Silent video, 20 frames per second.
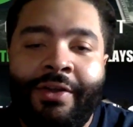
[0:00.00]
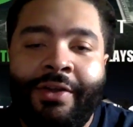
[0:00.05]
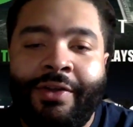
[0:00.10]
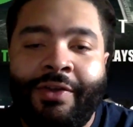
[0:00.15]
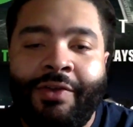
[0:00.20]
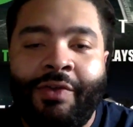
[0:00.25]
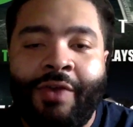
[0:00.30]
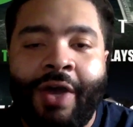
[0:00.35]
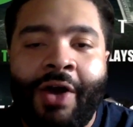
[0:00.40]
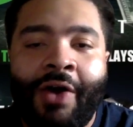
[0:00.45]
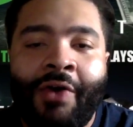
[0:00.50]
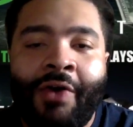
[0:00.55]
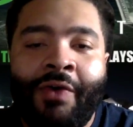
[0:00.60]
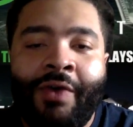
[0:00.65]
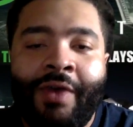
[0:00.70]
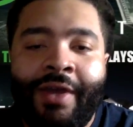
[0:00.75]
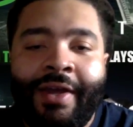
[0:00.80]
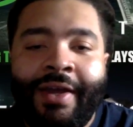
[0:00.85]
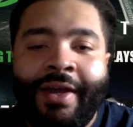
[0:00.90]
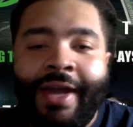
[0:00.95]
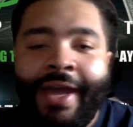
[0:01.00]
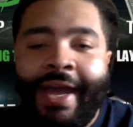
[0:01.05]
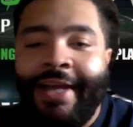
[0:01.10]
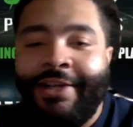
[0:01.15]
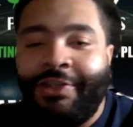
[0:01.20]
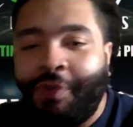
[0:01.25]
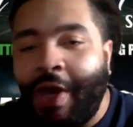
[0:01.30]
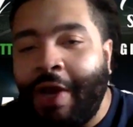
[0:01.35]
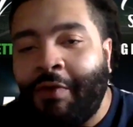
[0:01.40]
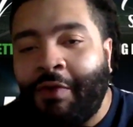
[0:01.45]
You know?
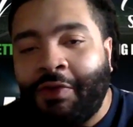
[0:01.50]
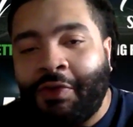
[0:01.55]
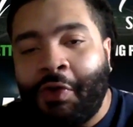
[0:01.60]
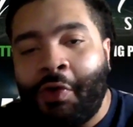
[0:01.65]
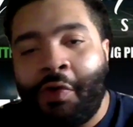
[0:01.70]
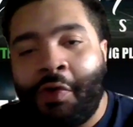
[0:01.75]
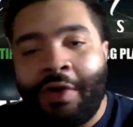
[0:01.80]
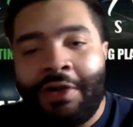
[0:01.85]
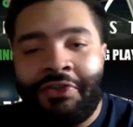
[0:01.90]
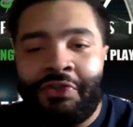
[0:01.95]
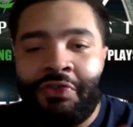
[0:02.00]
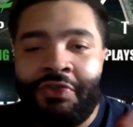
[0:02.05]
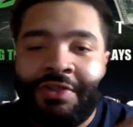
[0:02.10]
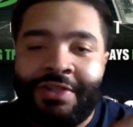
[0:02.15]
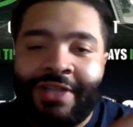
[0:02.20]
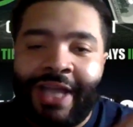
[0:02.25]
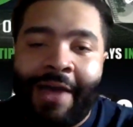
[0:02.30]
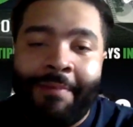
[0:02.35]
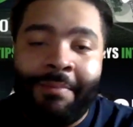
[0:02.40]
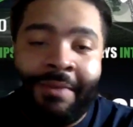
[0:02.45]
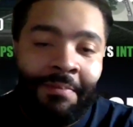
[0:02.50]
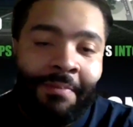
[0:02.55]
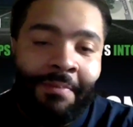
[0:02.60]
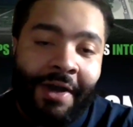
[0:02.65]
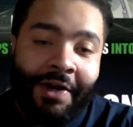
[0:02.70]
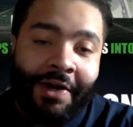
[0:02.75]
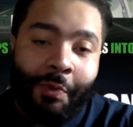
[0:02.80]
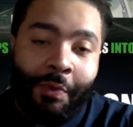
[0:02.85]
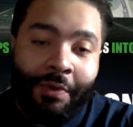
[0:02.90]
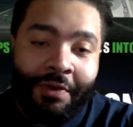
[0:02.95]
And Trevor Lawrence, you just gotta be
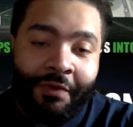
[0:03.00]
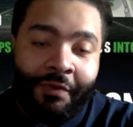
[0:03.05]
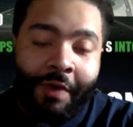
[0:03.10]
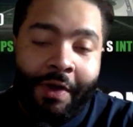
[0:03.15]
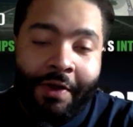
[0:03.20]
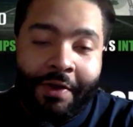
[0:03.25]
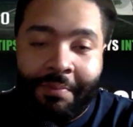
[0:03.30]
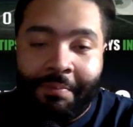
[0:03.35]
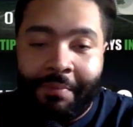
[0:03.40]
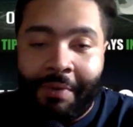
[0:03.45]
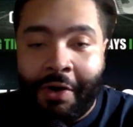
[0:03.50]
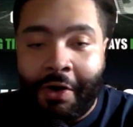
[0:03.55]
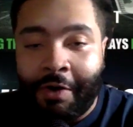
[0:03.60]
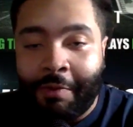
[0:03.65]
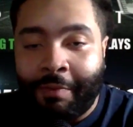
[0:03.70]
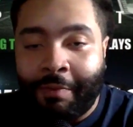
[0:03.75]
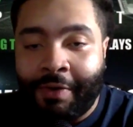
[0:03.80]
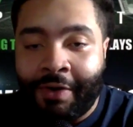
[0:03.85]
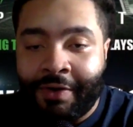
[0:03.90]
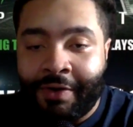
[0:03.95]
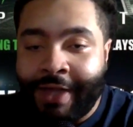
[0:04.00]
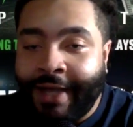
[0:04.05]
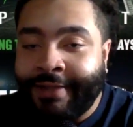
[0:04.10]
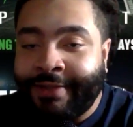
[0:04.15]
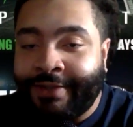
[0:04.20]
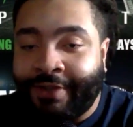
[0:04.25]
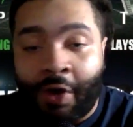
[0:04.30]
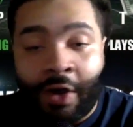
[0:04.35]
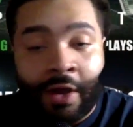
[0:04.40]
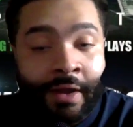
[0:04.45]
better with the fucking ball, bro.
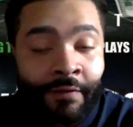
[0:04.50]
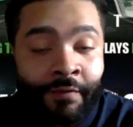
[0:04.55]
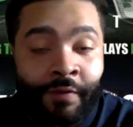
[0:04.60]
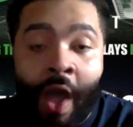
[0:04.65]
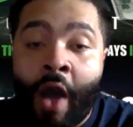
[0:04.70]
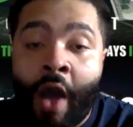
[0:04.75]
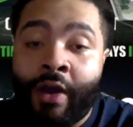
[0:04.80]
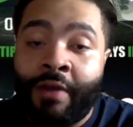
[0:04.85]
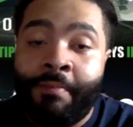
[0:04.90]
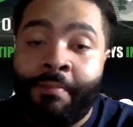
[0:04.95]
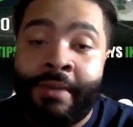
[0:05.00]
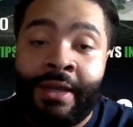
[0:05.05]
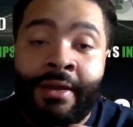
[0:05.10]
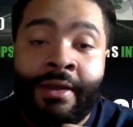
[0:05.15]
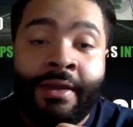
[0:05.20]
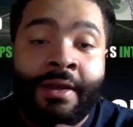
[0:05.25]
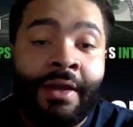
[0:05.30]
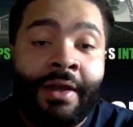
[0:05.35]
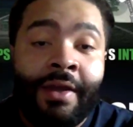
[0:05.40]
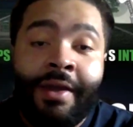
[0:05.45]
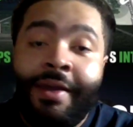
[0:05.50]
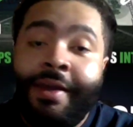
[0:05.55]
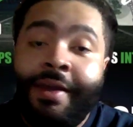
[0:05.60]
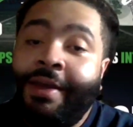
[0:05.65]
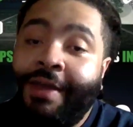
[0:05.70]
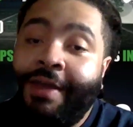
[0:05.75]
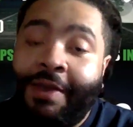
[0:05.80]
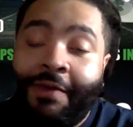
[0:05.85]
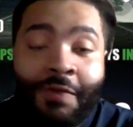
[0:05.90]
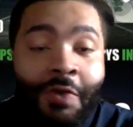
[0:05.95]
That's all. If
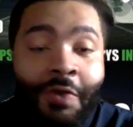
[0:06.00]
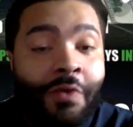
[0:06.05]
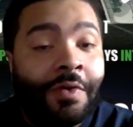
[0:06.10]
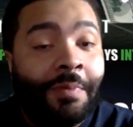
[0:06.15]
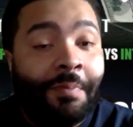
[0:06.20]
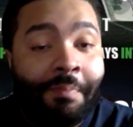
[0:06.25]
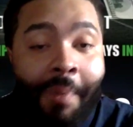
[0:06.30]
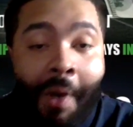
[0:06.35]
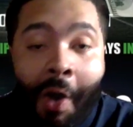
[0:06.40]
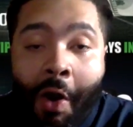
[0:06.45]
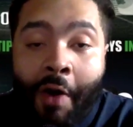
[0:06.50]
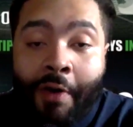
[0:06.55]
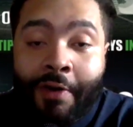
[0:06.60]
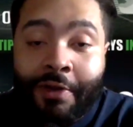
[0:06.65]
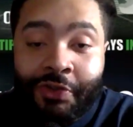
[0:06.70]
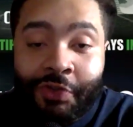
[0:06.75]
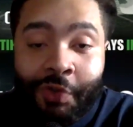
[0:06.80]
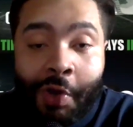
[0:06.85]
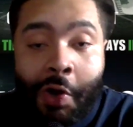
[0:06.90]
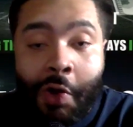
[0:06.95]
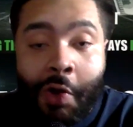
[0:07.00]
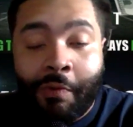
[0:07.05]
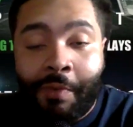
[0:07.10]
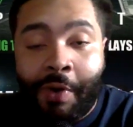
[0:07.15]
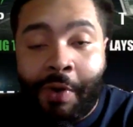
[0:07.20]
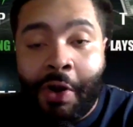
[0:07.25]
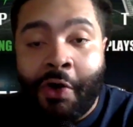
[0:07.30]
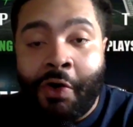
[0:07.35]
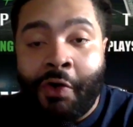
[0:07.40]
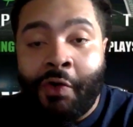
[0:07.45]
you can ball control,
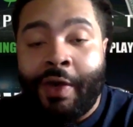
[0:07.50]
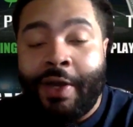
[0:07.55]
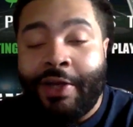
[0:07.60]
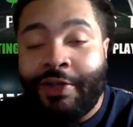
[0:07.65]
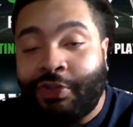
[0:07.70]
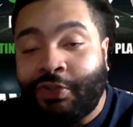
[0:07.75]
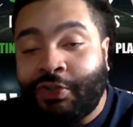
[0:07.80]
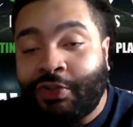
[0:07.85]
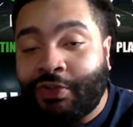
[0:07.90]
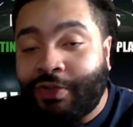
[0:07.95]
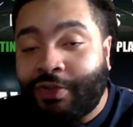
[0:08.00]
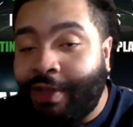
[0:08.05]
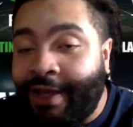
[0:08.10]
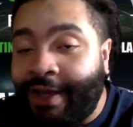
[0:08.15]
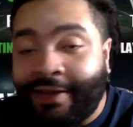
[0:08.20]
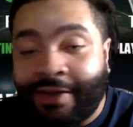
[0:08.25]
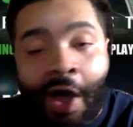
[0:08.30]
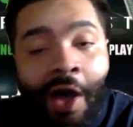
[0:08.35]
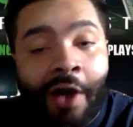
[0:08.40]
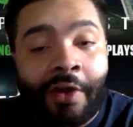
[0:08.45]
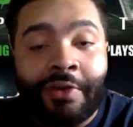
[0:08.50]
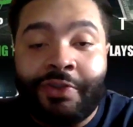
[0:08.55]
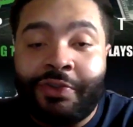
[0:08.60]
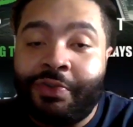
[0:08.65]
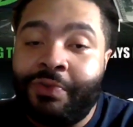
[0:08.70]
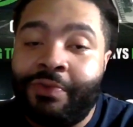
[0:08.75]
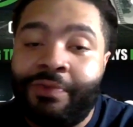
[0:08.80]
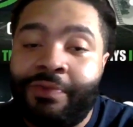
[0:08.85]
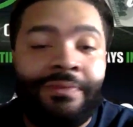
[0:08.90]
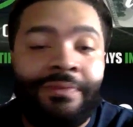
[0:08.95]
bro, and long as
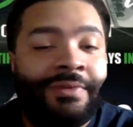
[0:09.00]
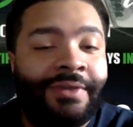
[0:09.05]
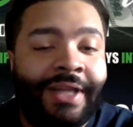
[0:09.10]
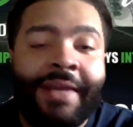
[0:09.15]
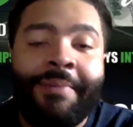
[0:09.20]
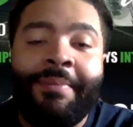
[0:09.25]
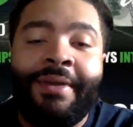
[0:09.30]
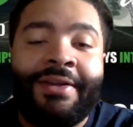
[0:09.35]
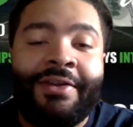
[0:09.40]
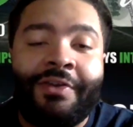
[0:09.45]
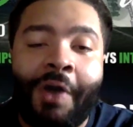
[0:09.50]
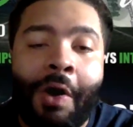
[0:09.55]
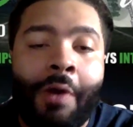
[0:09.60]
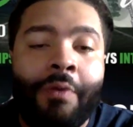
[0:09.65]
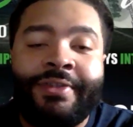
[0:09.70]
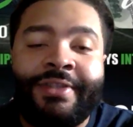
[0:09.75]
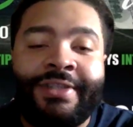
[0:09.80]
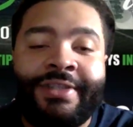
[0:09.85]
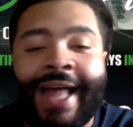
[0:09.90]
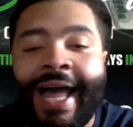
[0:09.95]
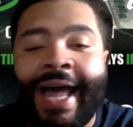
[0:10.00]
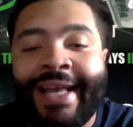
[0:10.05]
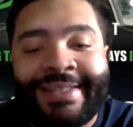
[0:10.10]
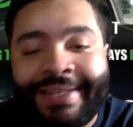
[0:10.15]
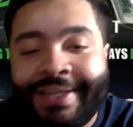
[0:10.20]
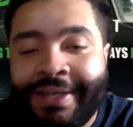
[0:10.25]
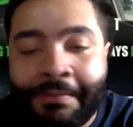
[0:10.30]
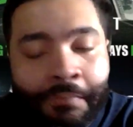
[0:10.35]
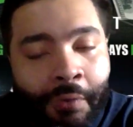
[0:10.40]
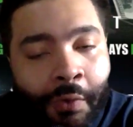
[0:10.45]
you limit the Colts to like
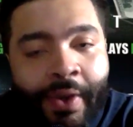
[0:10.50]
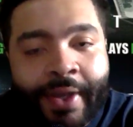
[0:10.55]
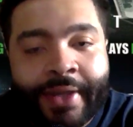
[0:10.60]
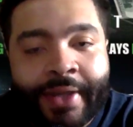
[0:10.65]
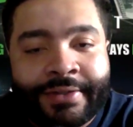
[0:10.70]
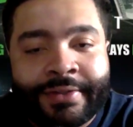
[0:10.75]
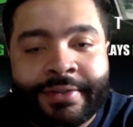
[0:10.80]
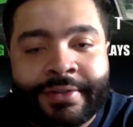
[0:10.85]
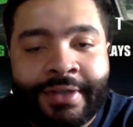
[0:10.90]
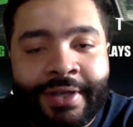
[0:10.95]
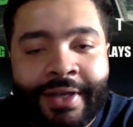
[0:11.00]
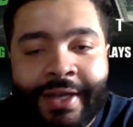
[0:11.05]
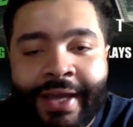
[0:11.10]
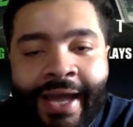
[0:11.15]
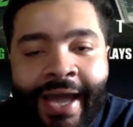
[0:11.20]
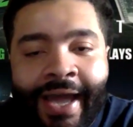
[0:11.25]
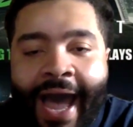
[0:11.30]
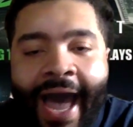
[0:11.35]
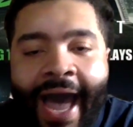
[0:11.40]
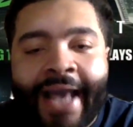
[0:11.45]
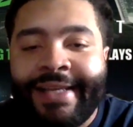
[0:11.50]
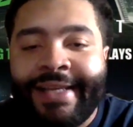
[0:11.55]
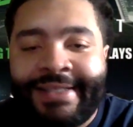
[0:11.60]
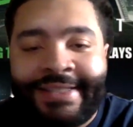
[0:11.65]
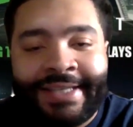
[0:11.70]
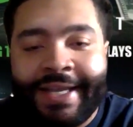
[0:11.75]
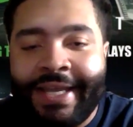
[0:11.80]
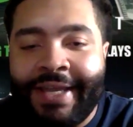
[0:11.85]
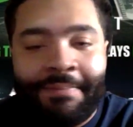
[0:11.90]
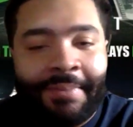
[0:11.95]
10 points, I can
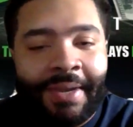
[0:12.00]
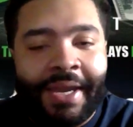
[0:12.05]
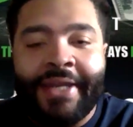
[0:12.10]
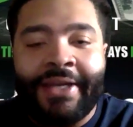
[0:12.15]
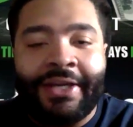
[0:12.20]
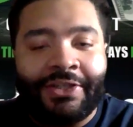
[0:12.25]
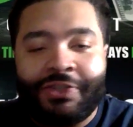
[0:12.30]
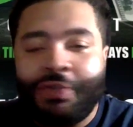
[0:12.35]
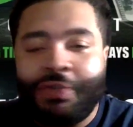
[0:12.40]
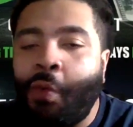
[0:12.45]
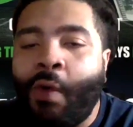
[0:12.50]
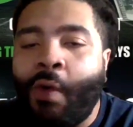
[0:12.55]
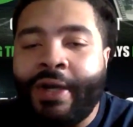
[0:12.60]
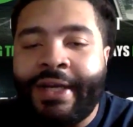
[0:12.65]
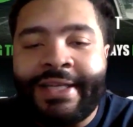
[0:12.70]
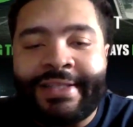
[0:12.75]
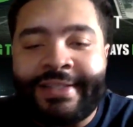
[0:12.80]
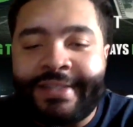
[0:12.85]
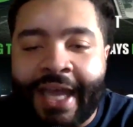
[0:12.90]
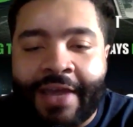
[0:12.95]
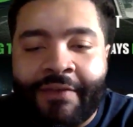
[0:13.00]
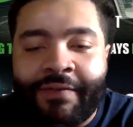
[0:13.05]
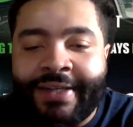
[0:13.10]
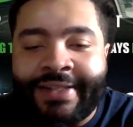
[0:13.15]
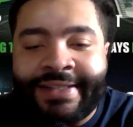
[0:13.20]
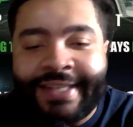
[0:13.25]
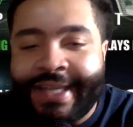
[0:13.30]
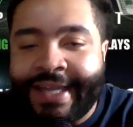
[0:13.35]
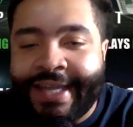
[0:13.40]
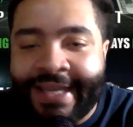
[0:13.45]
see it being a
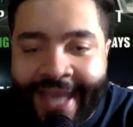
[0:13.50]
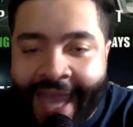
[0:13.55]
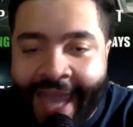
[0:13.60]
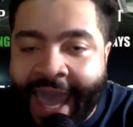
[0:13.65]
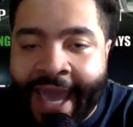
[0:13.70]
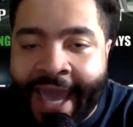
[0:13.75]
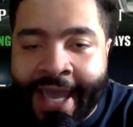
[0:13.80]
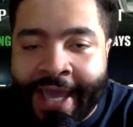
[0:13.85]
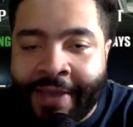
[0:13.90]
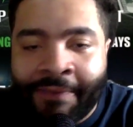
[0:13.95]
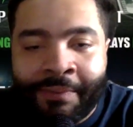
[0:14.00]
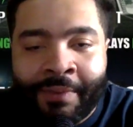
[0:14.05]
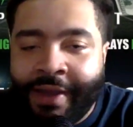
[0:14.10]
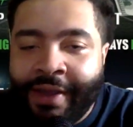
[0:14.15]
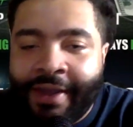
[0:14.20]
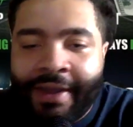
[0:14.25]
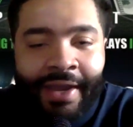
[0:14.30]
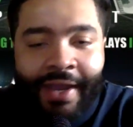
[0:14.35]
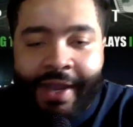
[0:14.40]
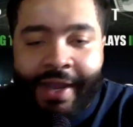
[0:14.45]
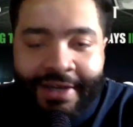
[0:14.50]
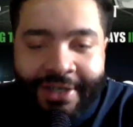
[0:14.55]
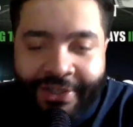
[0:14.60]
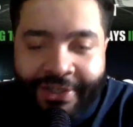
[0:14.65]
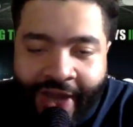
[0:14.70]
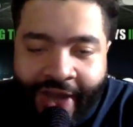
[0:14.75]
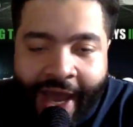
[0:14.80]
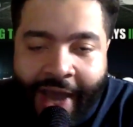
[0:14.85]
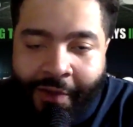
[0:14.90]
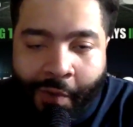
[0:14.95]
27-10 game and the
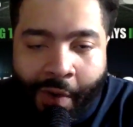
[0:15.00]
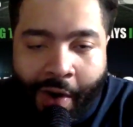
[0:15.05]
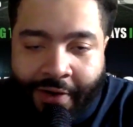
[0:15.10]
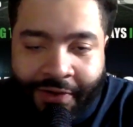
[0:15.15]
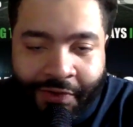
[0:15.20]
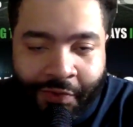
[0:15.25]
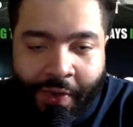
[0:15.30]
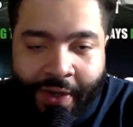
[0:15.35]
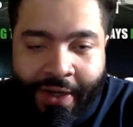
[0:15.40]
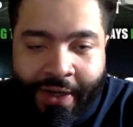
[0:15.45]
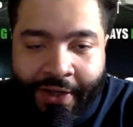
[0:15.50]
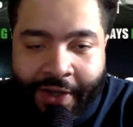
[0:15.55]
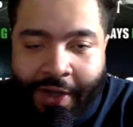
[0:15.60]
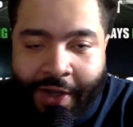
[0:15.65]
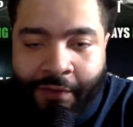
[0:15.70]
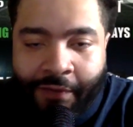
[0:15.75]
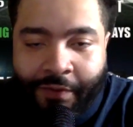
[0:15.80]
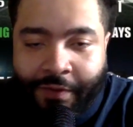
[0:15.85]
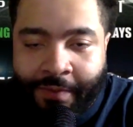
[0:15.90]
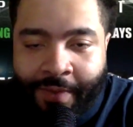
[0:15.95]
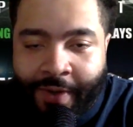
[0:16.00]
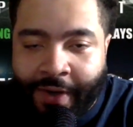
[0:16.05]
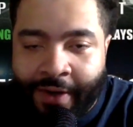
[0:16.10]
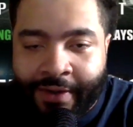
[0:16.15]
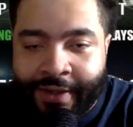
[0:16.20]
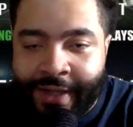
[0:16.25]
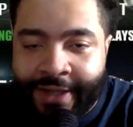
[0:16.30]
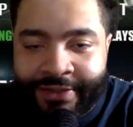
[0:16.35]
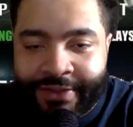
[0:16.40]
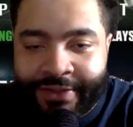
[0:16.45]
Jaguars winning cover, bro.
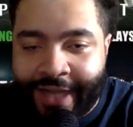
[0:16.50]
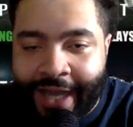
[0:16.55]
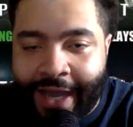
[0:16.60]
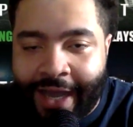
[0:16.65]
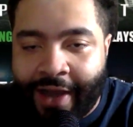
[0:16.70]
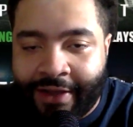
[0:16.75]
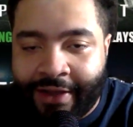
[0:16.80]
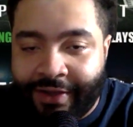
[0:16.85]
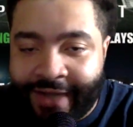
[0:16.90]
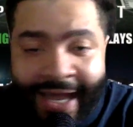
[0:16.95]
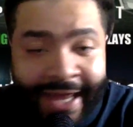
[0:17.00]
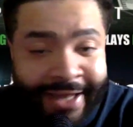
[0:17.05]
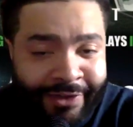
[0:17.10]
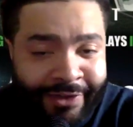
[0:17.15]
That's just how I look at it.